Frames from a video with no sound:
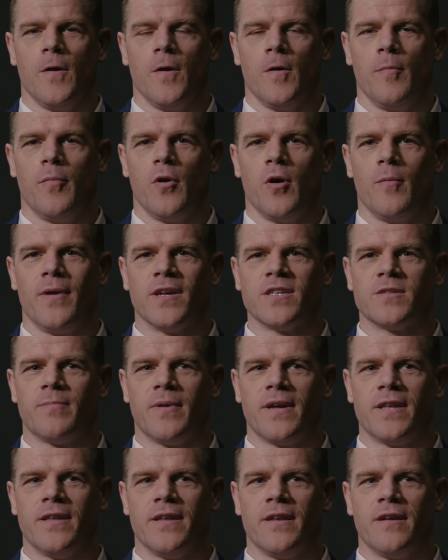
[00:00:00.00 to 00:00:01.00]
um, I'm
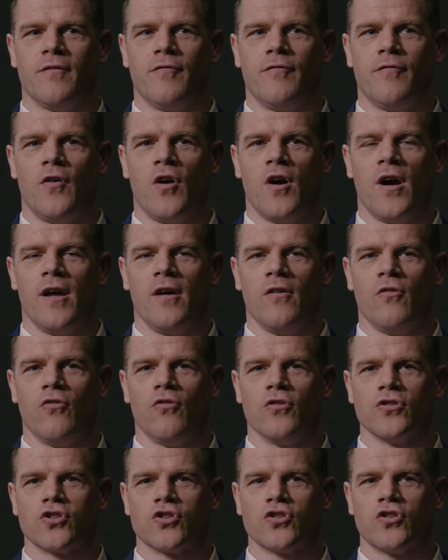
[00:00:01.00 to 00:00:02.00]
expecting a fight
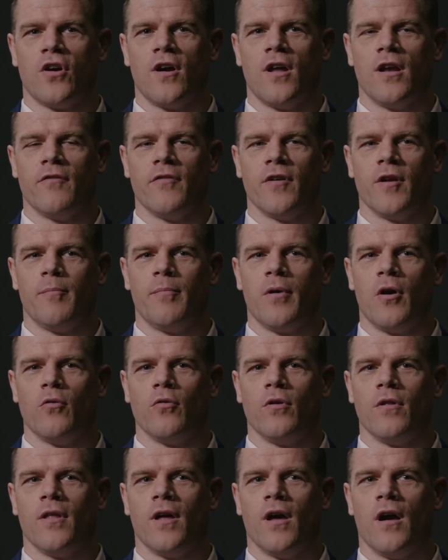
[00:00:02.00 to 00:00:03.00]
or a style of an
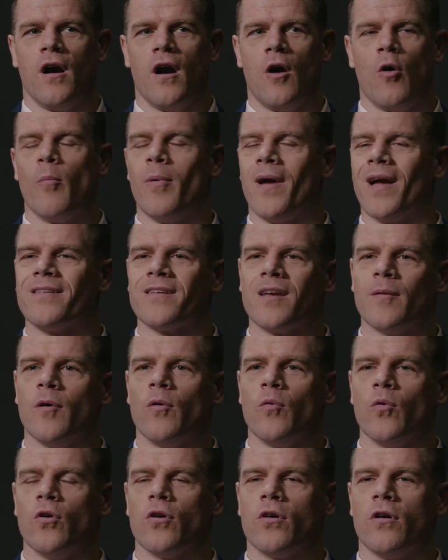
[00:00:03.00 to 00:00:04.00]
opponent that I'll be able to get my
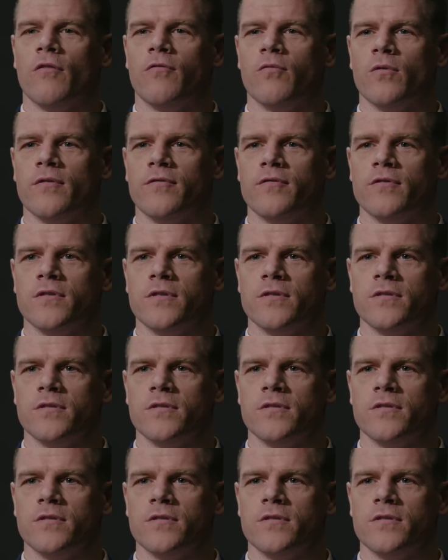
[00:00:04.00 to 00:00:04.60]
work off with.